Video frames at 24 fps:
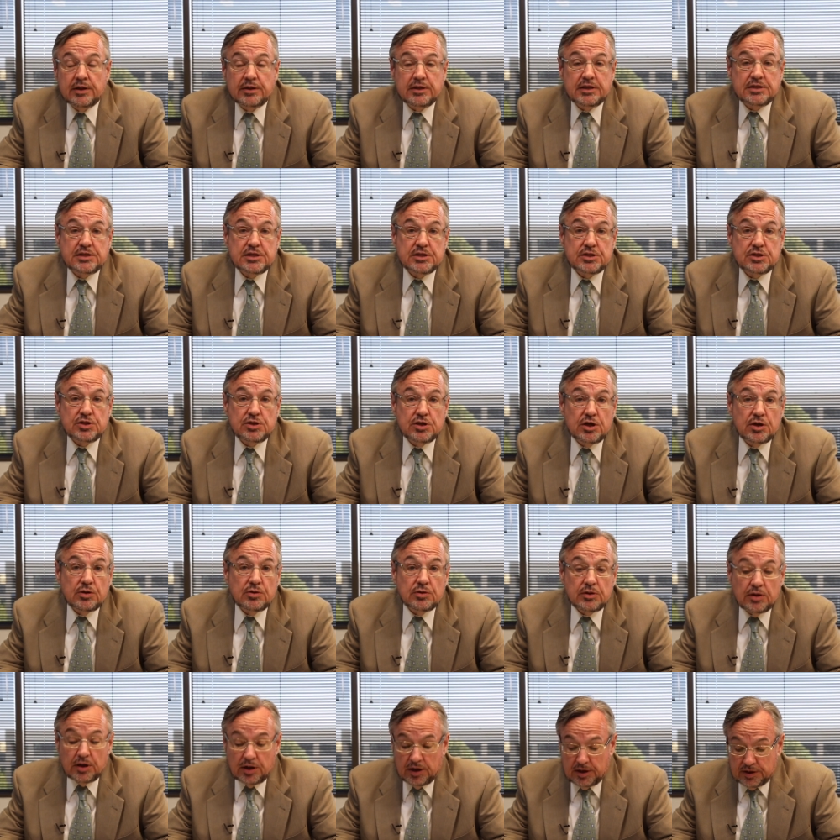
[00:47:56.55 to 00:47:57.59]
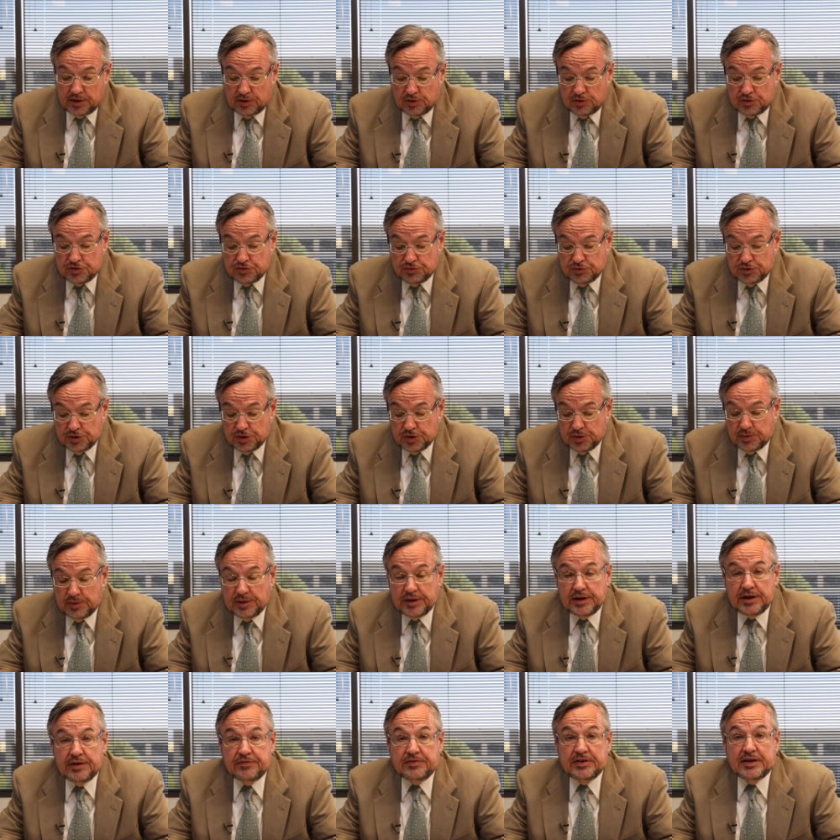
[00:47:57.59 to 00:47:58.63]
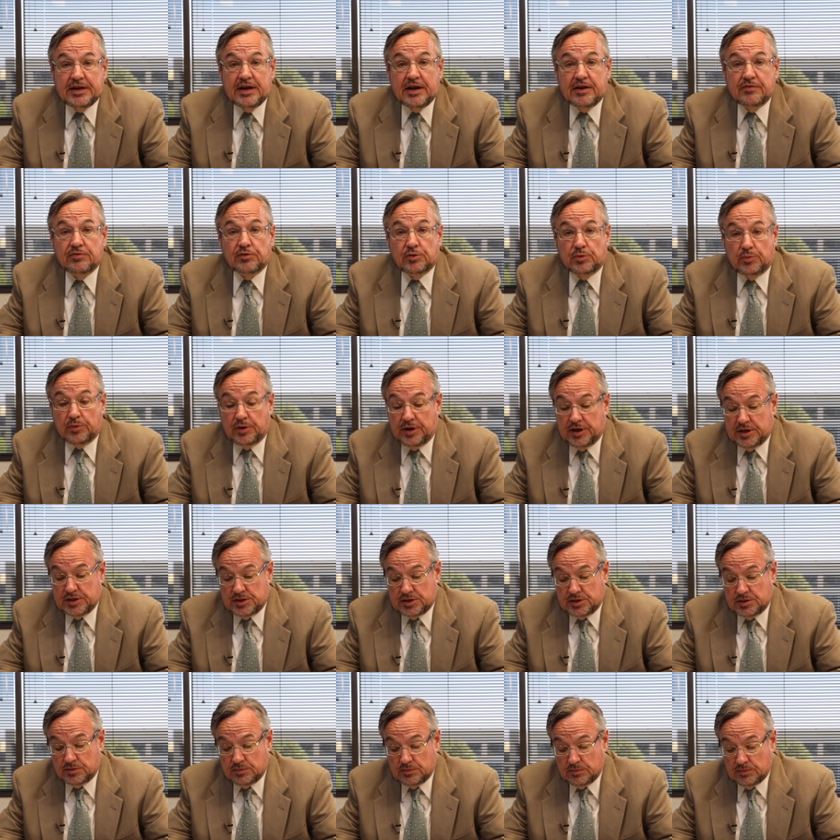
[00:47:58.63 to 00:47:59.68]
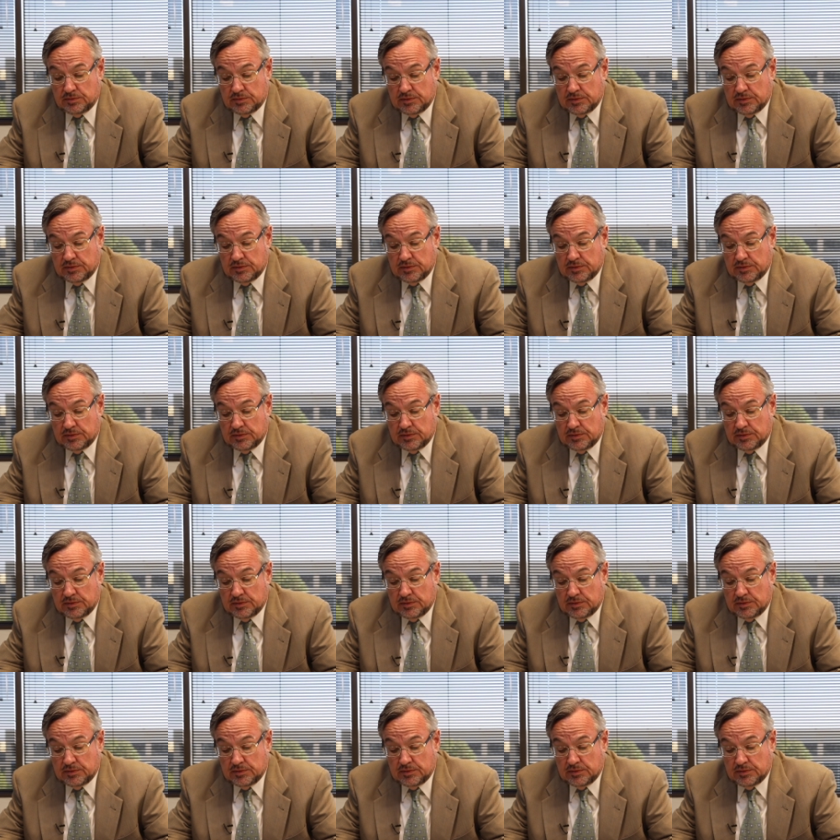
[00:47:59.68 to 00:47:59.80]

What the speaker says: This is no longer true if it ever was.